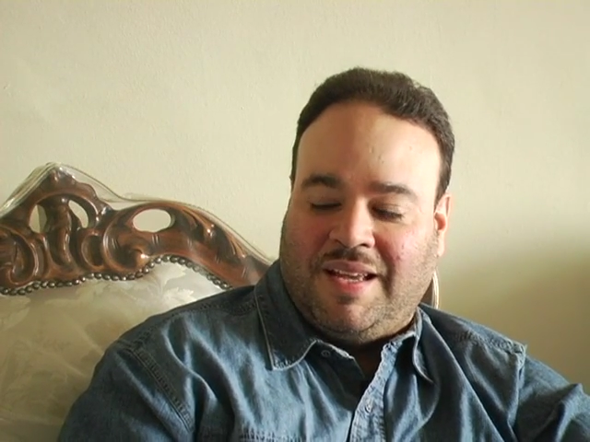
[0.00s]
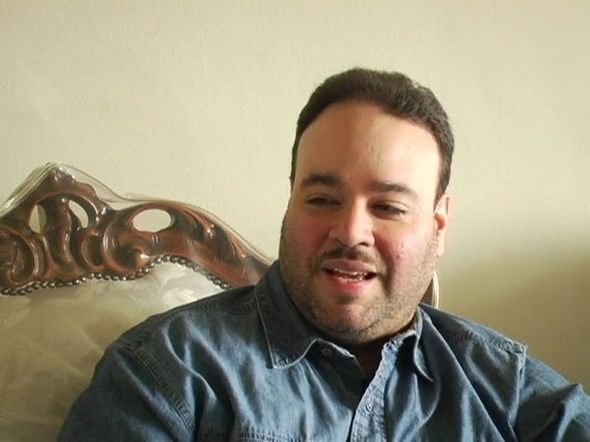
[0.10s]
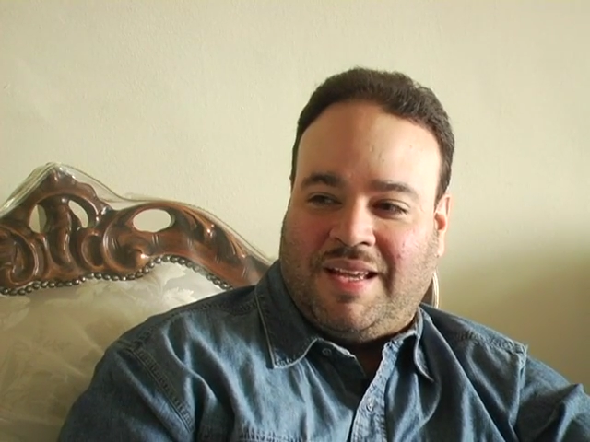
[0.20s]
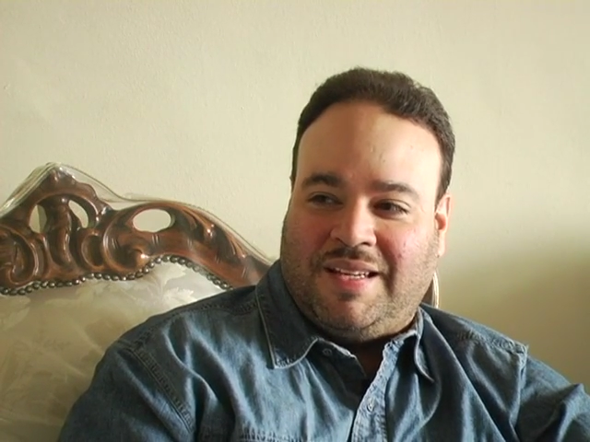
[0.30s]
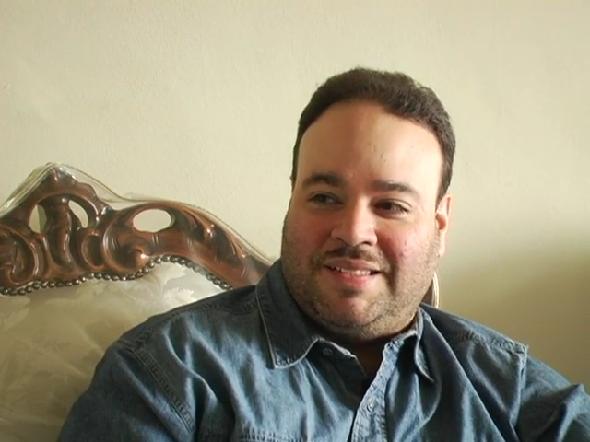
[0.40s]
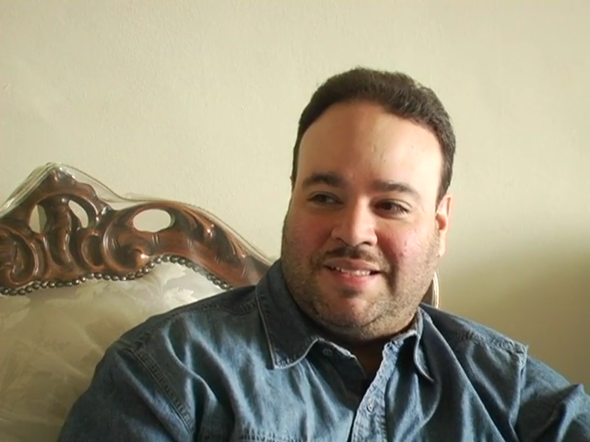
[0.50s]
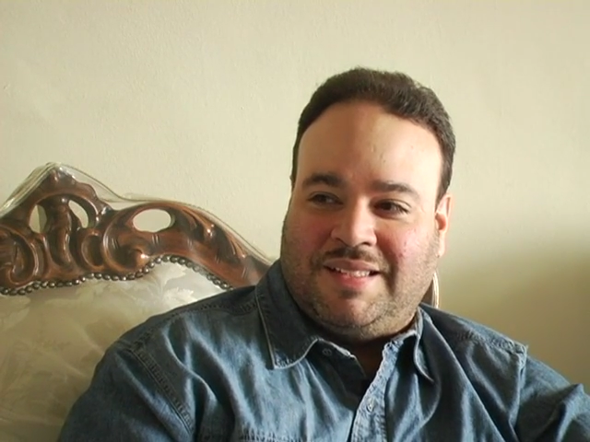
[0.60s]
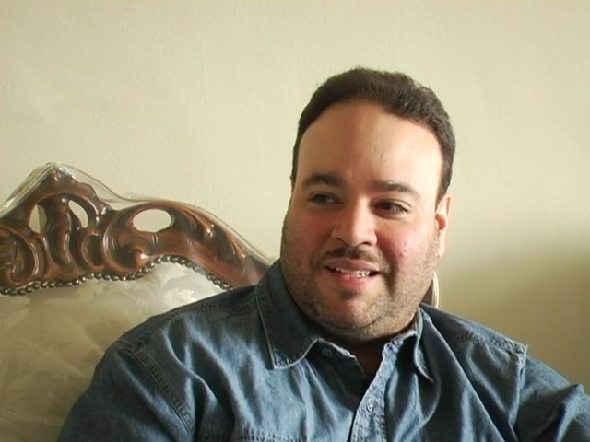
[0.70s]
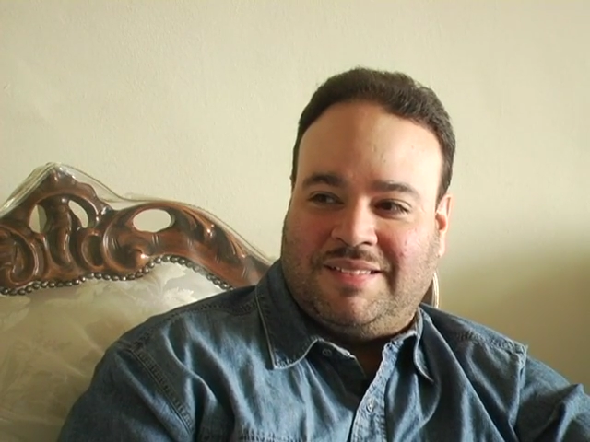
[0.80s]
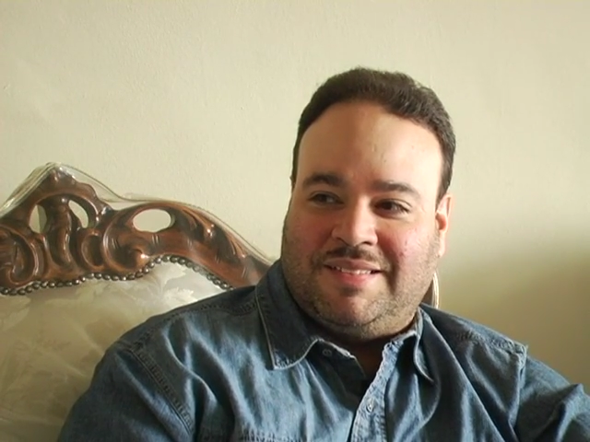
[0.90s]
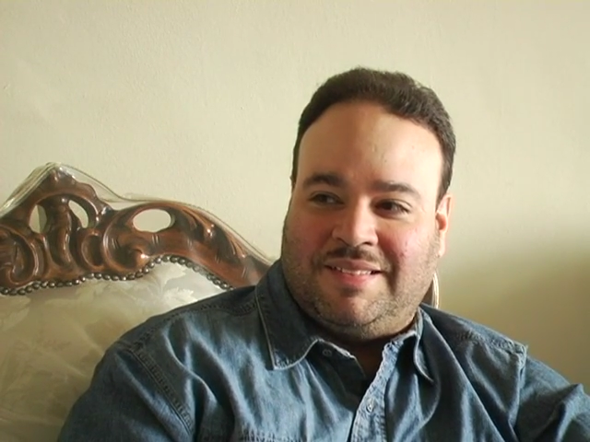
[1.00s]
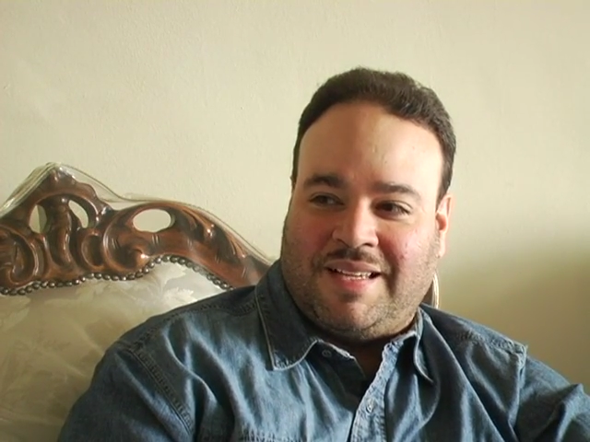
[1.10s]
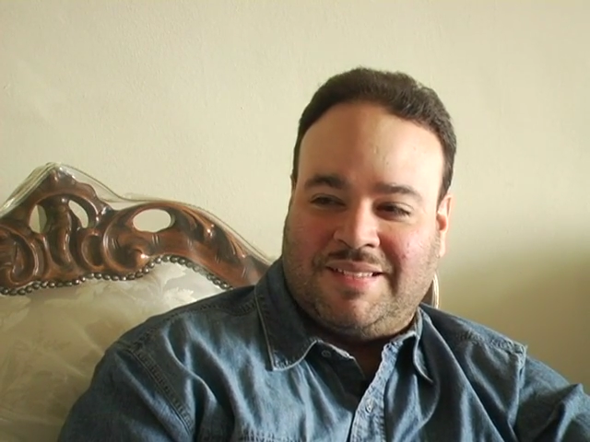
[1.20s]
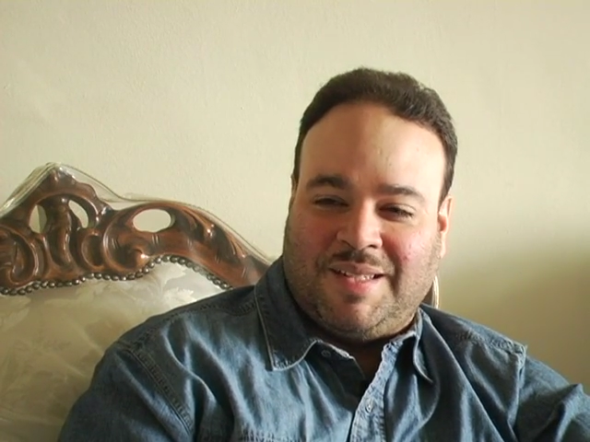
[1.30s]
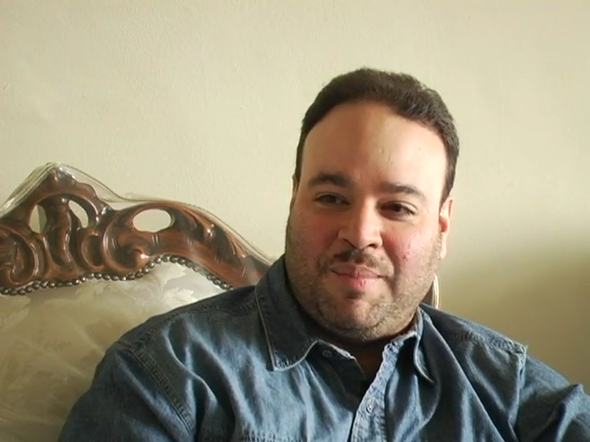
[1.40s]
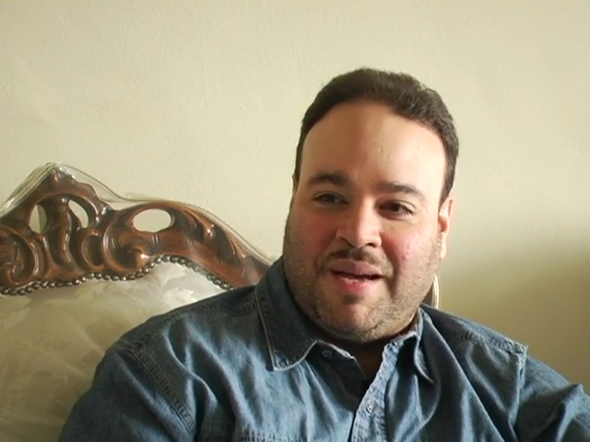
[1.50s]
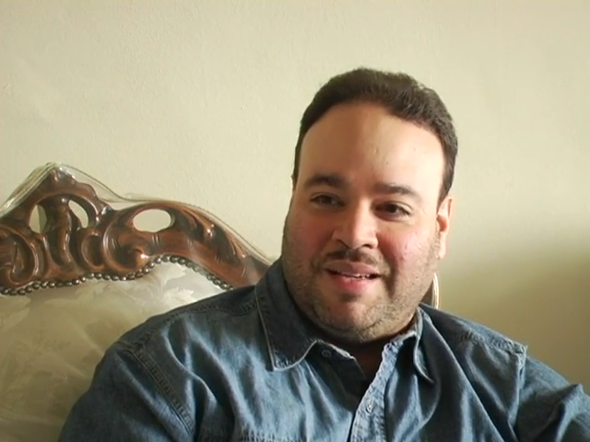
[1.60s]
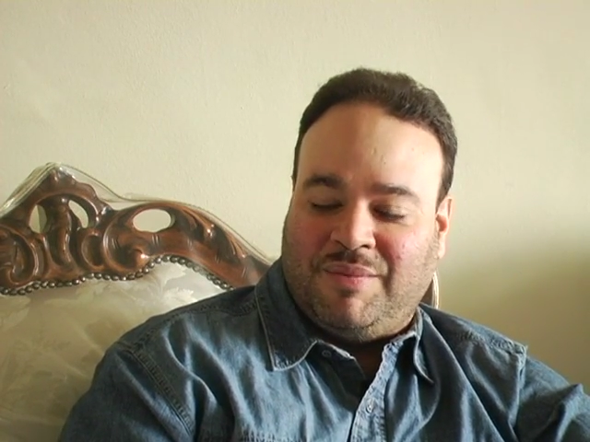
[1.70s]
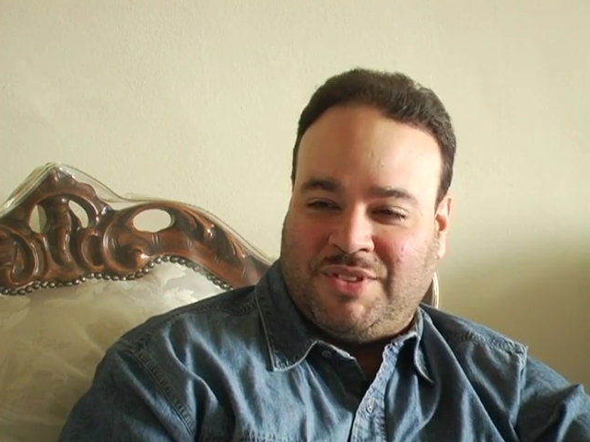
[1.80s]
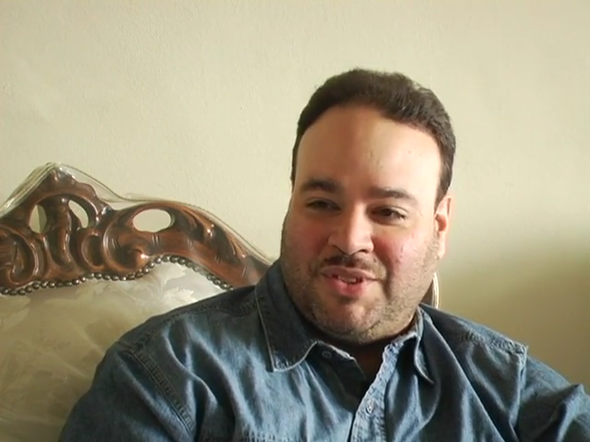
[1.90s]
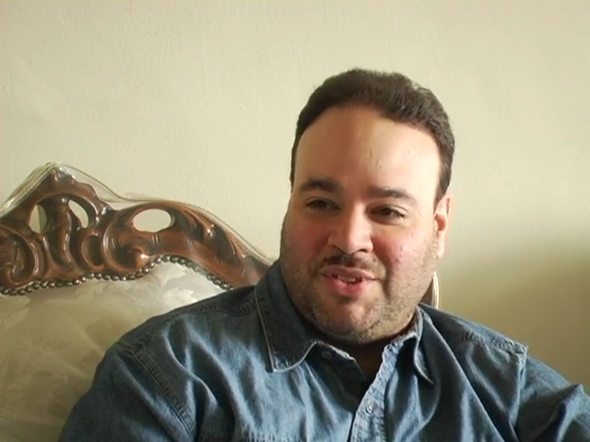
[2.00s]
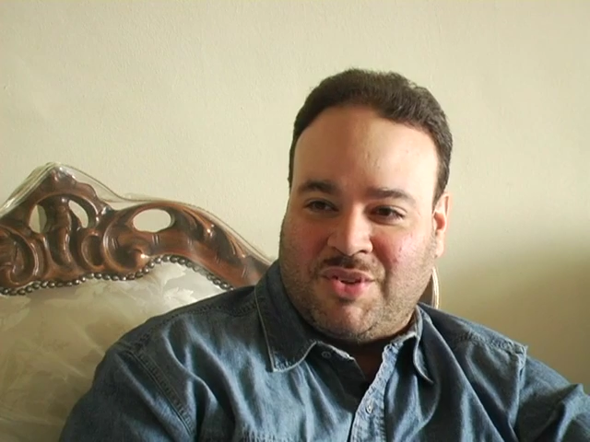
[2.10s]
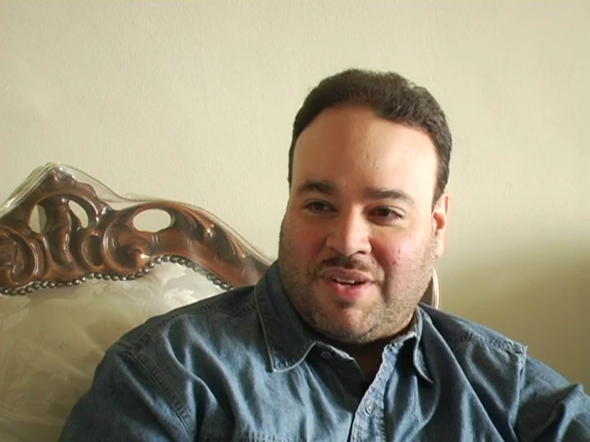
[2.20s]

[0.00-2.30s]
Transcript: And then she says, "Has anybody ever told you you